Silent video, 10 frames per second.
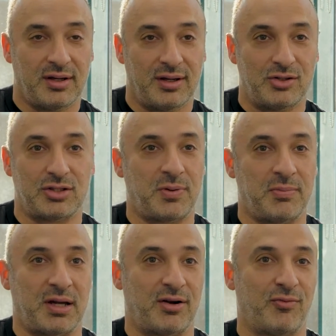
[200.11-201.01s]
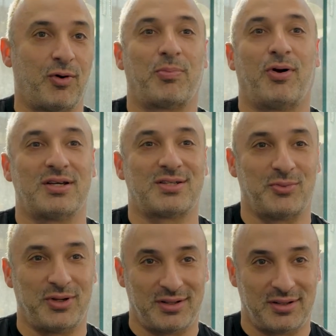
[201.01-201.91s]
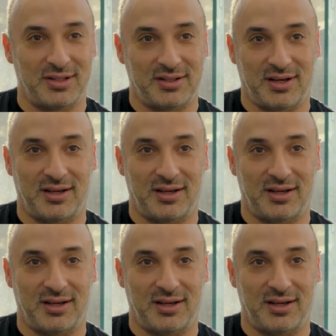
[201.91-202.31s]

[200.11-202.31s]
It'd just be a matter of what price that we're going to dictate.